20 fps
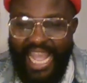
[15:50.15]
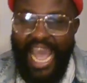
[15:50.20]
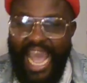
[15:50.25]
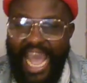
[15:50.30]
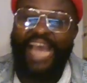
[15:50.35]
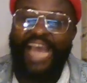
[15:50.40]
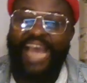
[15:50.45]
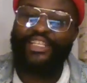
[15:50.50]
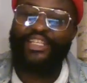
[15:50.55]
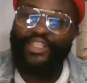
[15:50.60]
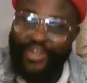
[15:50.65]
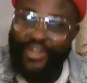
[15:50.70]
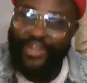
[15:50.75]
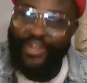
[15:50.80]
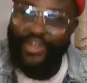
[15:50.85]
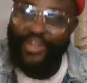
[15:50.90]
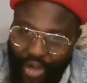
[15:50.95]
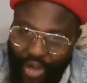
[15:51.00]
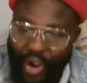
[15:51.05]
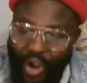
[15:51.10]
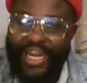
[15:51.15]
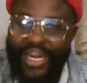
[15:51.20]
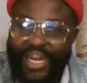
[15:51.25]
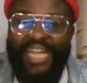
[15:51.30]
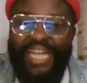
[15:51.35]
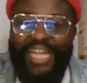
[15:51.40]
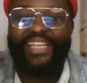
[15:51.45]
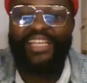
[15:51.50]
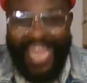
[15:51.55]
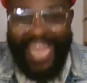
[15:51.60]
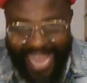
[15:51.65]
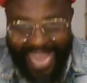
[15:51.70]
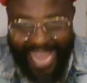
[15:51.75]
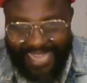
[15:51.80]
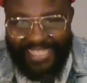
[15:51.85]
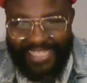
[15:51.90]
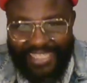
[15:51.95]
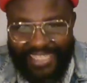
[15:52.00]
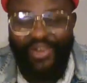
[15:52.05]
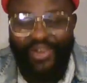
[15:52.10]
And you know that
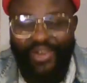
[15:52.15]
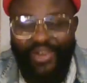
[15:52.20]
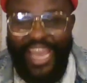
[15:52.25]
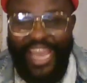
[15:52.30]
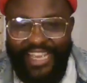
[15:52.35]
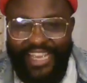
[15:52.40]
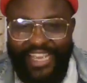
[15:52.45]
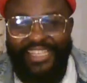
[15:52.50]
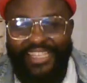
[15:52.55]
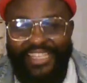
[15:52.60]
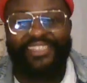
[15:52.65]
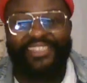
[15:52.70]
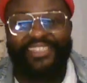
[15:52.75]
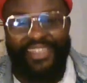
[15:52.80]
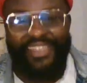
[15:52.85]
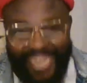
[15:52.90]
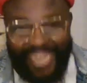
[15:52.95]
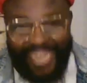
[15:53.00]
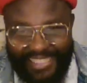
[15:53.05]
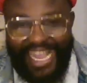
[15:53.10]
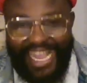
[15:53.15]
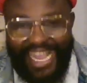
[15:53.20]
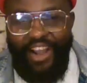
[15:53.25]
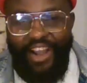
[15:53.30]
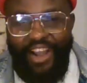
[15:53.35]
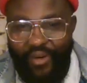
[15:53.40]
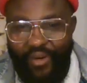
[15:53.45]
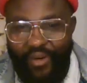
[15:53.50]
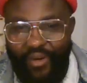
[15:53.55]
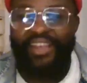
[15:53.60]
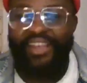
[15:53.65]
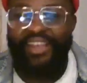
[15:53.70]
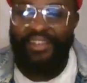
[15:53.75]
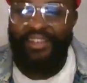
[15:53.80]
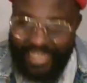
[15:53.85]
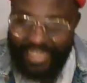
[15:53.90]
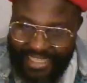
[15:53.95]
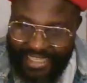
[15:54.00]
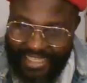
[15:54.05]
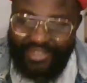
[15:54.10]
X, okay, let's agree,
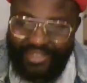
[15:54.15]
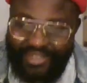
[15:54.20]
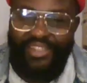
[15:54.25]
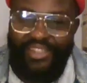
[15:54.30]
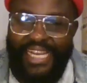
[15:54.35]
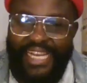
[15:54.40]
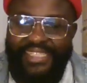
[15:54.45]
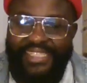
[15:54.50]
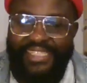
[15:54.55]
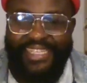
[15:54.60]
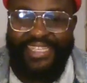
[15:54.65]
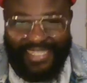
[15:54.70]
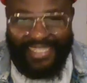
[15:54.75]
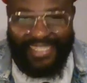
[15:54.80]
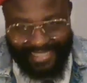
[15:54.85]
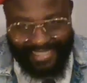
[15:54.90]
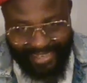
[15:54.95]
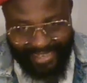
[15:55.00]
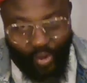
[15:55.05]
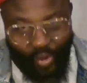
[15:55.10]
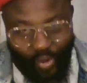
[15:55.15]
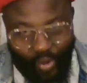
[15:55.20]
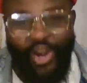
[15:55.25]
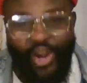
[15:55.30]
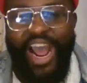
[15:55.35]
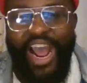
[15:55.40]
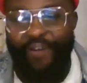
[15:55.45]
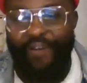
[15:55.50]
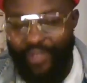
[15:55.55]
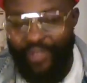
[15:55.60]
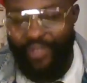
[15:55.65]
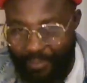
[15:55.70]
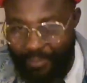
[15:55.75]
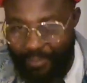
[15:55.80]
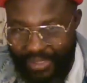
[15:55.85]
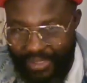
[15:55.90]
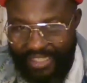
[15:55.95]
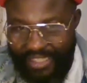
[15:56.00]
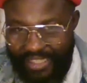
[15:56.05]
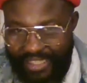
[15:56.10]
is authentic. We don't have deputy.